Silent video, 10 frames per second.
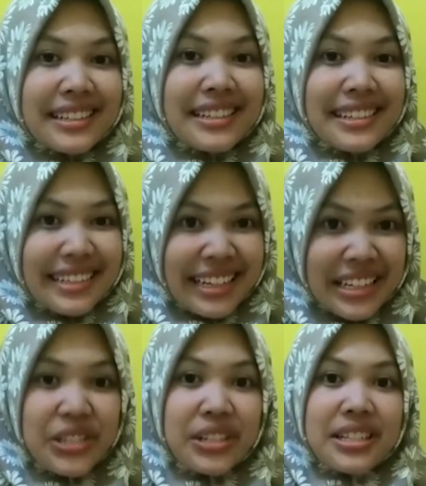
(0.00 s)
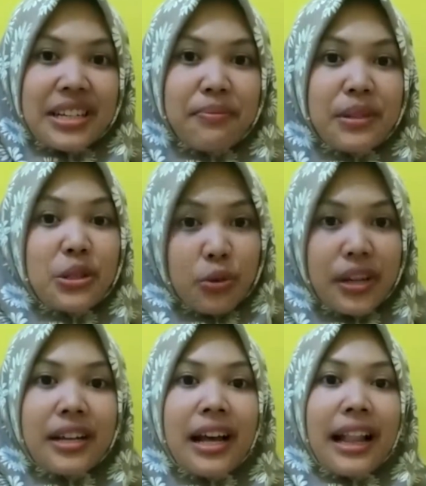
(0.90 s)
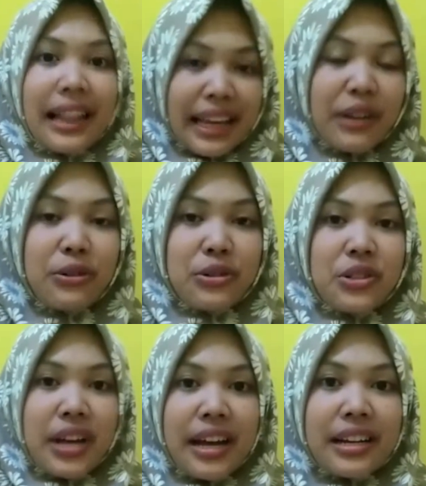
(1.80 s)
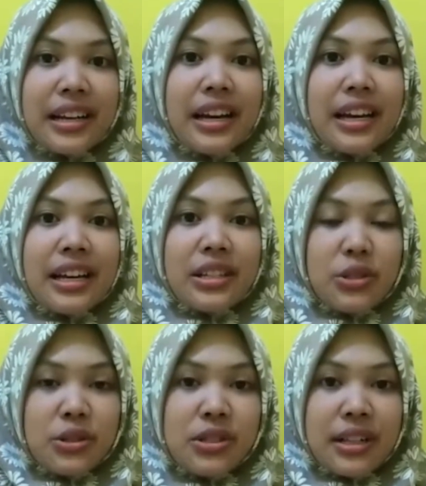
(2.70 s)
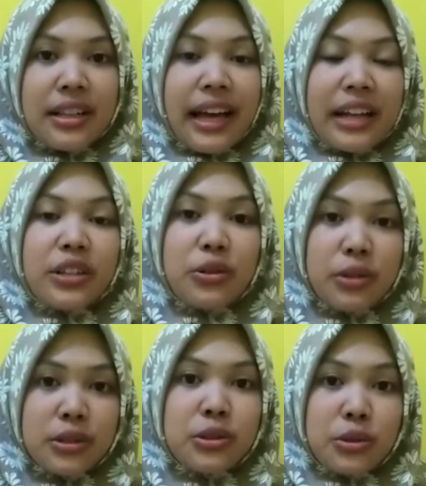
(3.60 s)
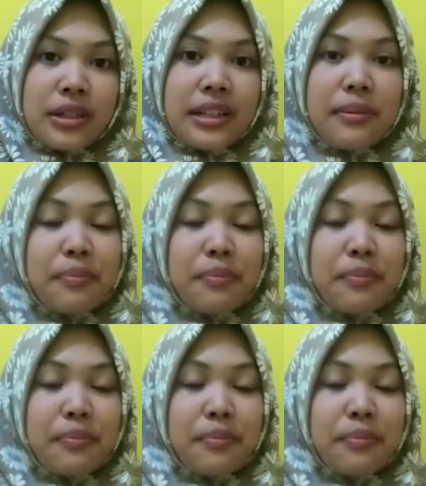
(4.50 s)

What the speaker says: the relationship between language and social and cultural